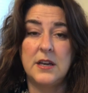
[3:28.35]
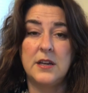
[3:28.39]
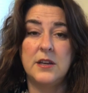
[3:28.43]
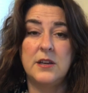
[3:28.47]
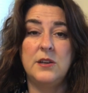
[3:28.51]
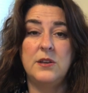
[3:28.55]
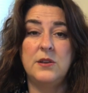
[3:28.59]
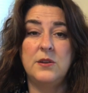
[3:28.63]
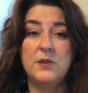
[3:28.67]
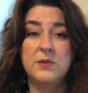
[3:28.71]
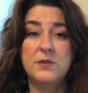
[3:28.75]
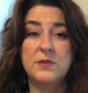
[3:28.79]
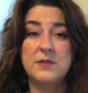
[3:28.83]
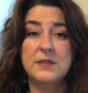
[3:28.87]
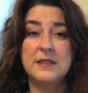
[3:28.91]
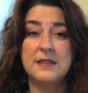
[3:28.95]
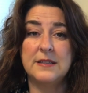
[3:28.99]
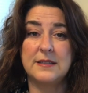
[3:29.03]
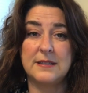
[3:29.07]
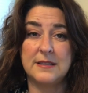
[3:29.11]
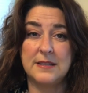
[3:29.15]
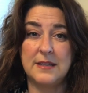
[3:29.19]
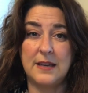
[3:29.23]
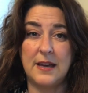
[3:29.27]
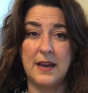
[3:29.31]
Use
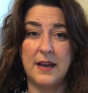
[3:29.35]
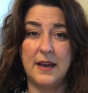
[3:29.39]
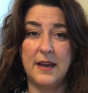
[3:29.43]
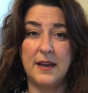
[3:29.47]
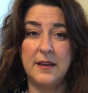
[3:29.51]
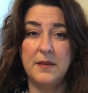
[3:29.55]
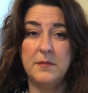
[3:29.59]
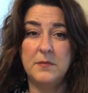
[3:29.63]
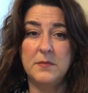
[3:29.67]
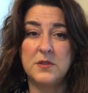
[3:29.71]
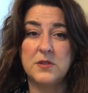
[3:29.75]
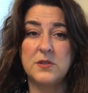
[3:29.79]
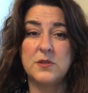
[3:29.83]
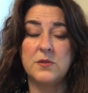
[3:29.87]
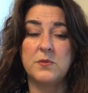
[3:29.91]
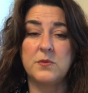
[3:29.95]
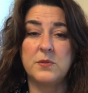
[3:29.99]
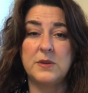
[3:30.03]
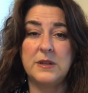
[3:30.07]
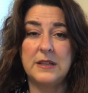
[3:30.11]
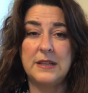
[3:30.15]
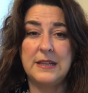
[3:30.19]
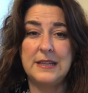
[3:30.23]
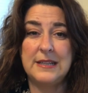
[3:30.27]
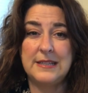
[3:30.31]
this time to
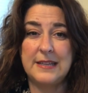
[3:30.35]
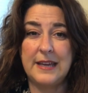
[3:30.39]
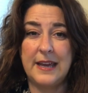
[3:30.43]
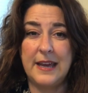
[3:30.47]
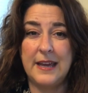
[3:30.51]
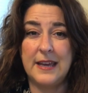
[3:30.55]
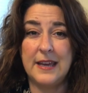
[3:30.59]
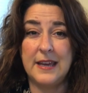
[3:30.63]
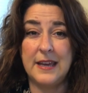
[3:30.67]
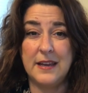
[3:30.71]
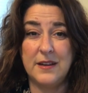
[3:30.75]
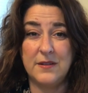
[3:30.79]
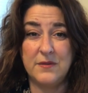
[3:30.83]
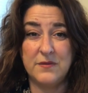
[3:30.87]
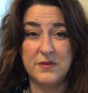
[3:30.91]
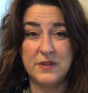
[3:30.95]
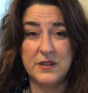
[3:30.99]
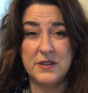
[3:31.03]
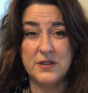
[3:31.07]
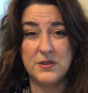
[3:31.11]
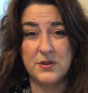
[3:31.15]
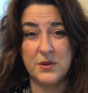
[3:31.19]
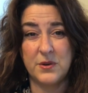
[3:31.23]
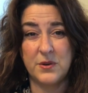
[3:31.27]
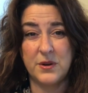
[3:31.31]
really take
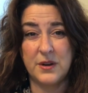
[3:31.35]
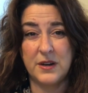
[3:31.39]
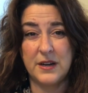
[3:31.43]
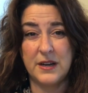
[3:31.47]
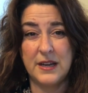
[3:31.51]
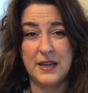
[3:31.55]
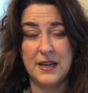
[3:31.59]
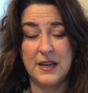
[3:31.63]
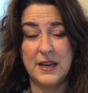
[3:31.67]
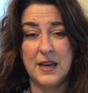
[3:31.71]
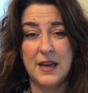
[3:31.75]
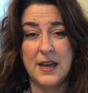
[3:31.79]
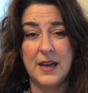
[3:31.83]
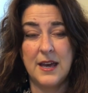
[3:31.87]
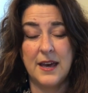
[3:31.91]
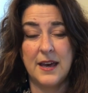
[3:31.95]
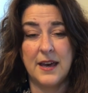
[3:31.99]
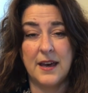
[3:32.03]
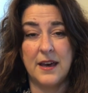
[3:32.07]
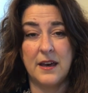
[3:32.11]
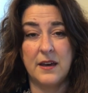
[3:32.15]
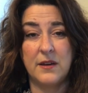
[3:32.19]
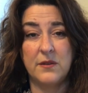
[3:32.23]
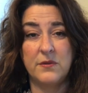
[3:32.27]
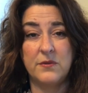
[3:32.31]
inventory
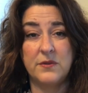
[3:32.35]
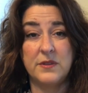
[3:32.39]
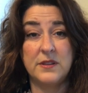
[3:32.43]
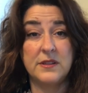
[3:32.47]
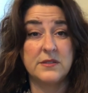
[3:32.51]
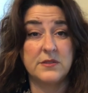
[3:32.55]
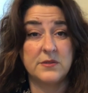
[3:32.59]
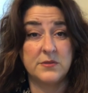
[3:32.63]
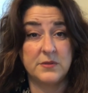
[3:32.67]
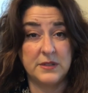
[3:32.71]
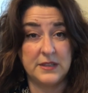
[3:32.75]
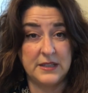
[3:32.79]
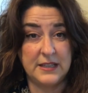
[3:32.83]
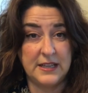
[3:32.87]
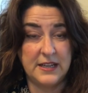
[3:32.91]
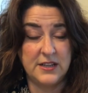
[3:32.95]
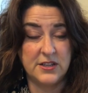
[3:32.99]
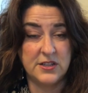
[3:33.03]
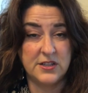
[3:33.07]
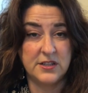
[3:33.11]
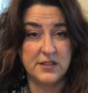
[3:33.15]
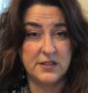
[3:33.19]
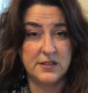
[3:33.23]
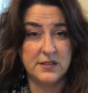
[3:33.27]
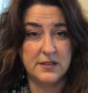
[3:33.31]
of this
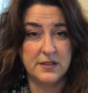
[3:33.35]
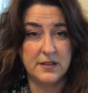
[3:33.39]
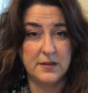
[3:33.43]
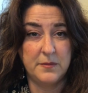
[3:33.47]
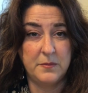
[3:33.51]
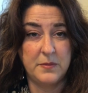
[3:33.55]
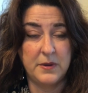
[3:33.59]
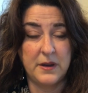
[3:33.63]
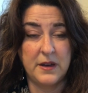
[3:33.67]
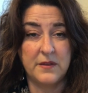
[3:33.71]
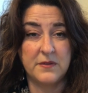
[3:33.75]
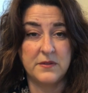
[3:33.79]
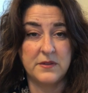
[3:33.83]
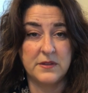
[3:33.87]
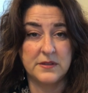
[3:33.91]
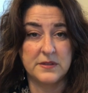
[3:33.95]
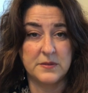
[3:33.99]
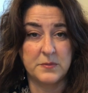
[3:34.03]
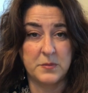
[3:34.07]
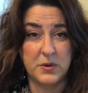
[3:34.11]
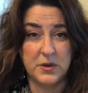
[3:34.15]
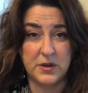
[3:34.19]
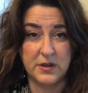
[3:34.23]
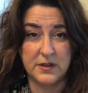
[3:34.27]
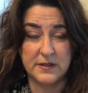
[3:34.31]
relationship, of this
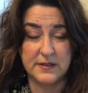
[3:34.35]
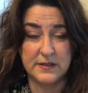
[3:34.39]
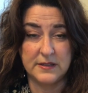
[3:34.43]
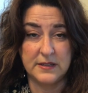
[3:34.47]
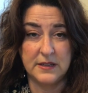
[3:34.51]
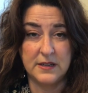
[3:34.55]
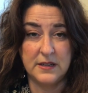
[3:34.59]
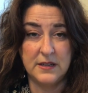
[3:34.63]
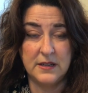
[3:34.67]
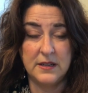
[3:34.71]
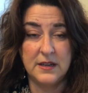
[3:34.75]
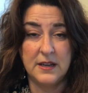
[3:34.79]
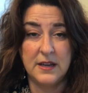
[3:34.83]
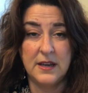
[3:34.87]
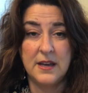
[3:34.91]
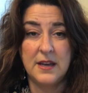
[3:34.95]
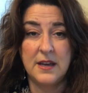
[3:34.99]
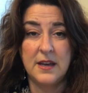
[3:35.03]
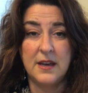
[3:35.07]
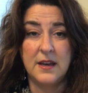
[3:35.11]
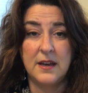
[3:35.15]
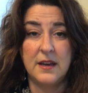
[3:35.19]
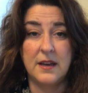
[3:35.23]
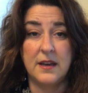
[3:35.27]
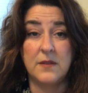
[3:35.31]
person,
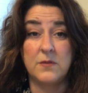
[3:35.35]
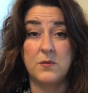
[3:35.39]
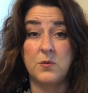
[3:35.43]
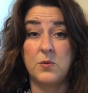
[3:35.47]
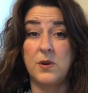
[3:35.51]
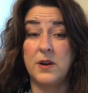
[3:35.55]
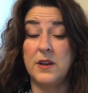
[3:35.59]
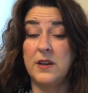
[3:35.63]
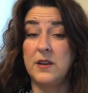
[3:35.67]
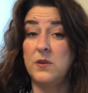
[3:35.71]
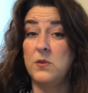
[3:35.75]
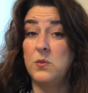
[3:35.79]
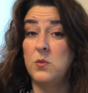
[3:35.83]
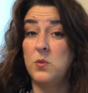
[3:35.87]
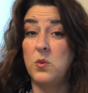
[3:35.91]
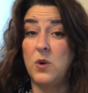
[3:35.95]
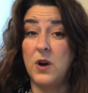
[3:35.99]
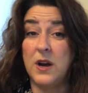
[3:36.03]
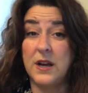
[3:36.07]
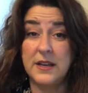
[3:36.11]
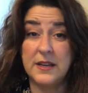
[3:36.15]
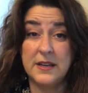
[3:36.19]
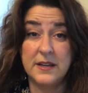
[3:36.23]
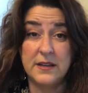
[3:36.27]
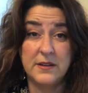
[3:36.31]
of what you
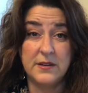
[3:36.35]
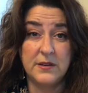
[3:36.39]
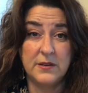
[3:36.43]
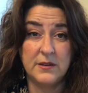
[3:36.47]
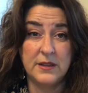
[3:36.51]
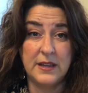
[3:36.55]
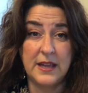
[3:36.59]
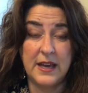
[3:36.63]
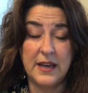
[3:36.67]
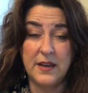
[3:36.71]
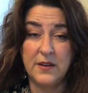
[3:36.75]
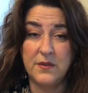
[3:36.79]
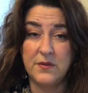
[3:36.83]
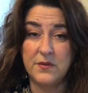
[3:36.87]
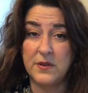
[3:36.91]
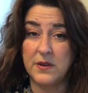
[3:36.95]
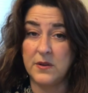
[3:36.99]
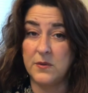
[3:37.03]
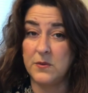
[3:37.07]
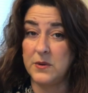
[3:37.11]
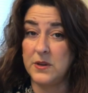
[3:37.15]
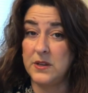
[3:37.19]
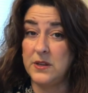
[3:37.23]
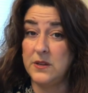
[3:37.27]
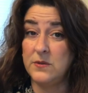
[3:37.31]
want in your life
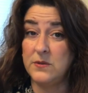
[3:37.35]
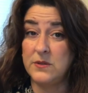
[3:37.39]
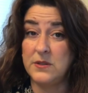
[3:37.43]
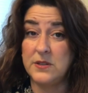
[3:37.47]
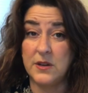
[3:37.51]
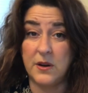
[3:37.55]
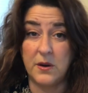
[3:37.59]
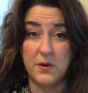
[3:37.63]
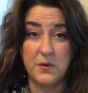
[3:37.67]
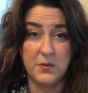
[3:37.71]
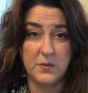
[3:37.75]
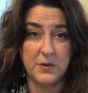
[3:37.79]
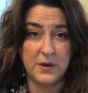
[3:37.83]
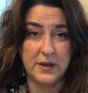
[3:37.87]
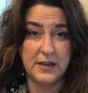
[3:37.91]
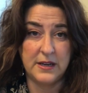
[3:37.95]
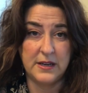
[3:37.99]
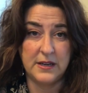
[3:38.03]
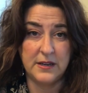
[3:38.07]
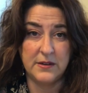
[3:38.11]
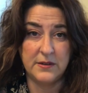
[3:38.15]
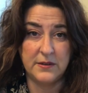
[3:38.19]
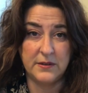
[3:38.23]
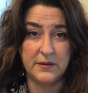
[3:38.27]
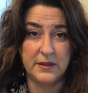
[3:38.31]
and what you don't want
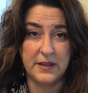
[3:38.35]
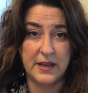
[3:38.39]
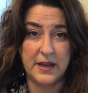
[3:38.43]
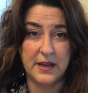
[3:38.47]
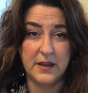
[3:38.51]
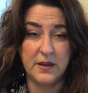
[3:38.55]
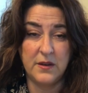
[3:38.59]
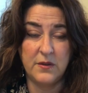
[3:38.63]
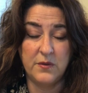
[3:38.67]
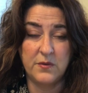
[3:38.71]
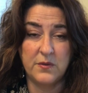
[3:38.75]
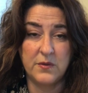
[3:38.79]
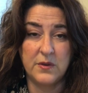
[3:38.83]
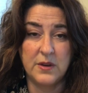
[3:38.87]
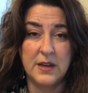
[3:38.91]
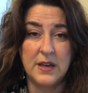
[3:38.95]
in your life.